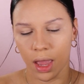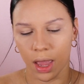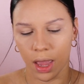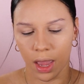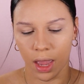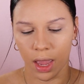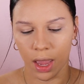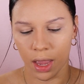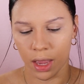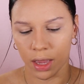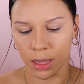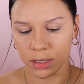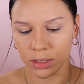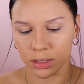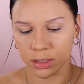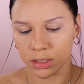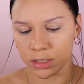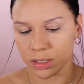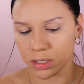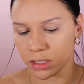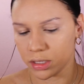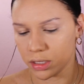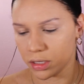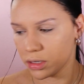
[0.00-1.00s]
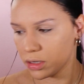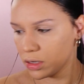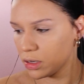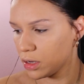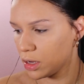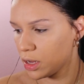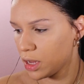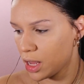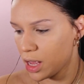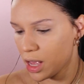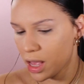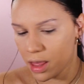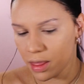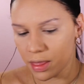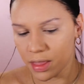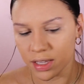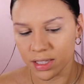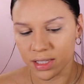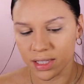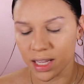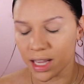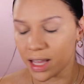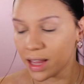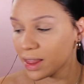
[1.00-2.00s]
And
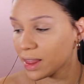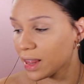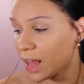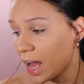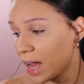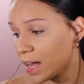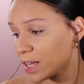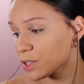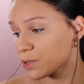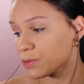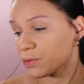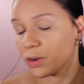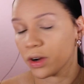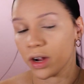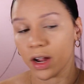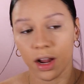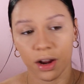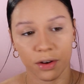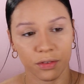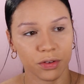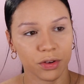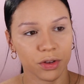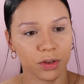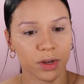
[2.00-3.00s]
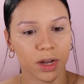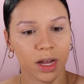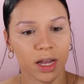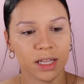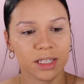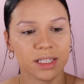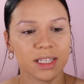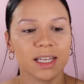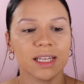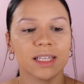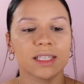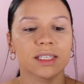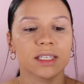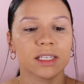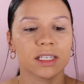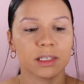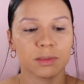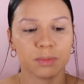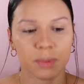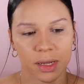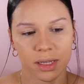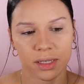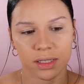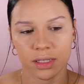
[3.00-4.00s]
this thing lasts forever, you guys. It's
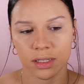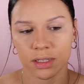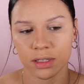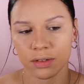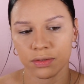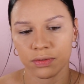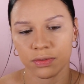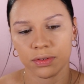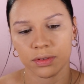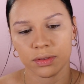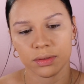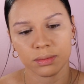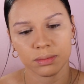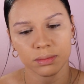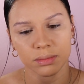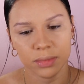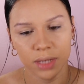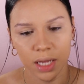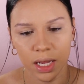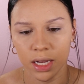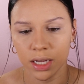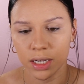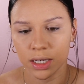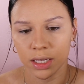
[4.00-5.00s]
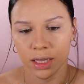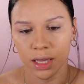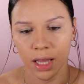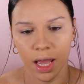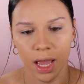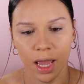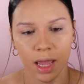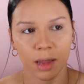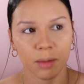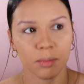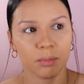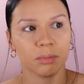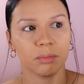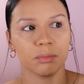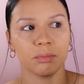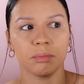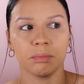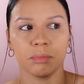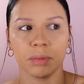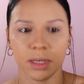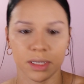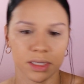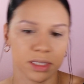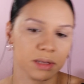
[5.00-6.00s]
expensive, not gonna lie,
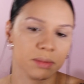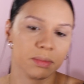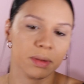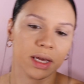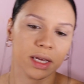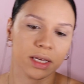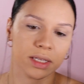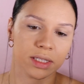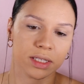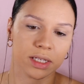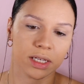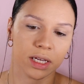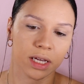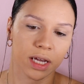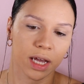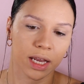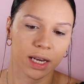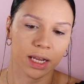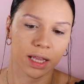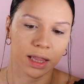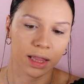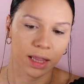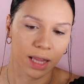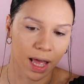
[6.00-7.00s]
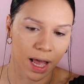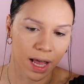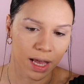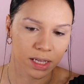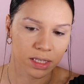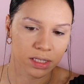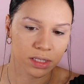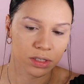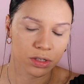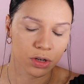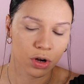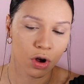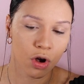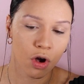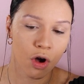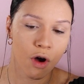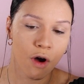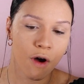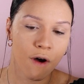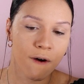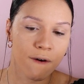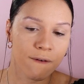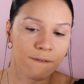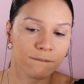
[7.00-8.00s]
but it's amazing and it lasts
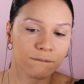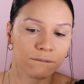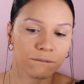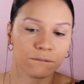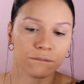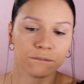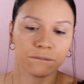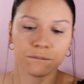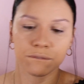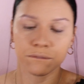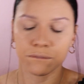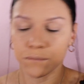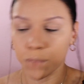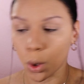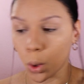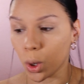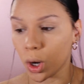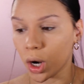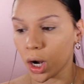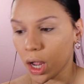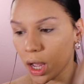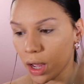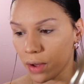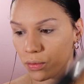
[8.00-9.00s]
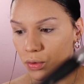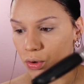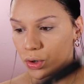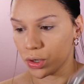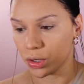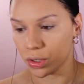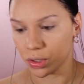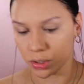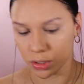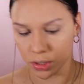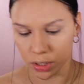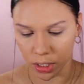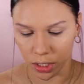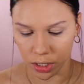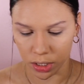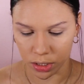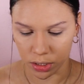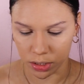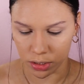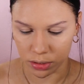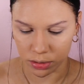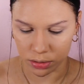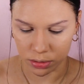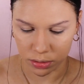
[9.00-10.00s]
forever.
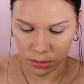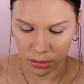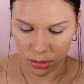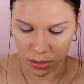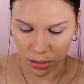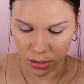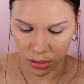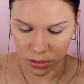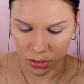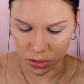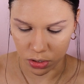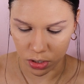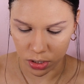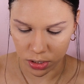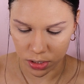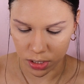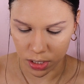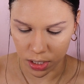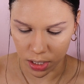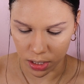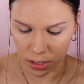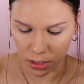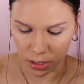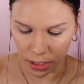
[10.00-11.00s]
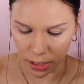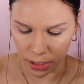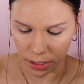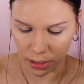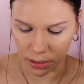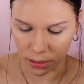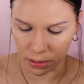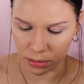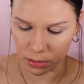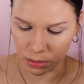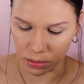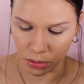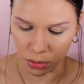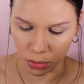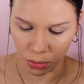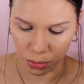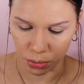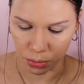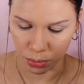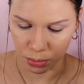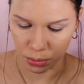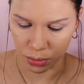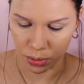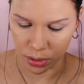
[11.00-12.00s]
Like, it's hard to kind of like go
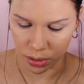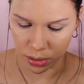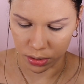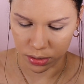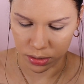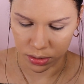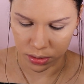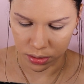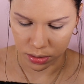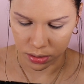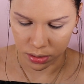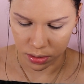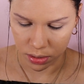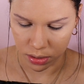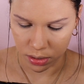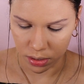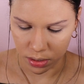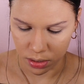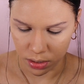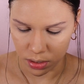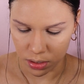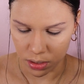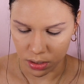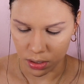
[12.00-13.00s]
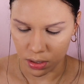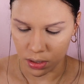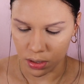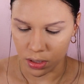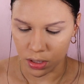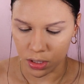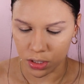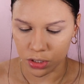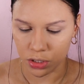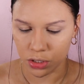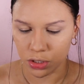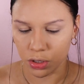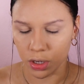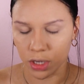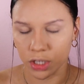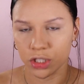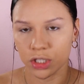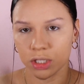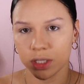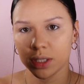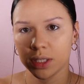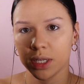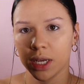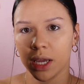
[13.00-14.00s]
through this. So I
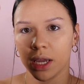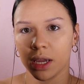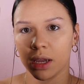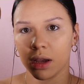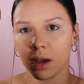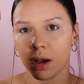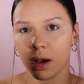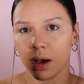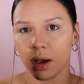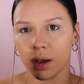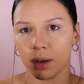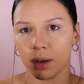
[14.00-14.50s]
just take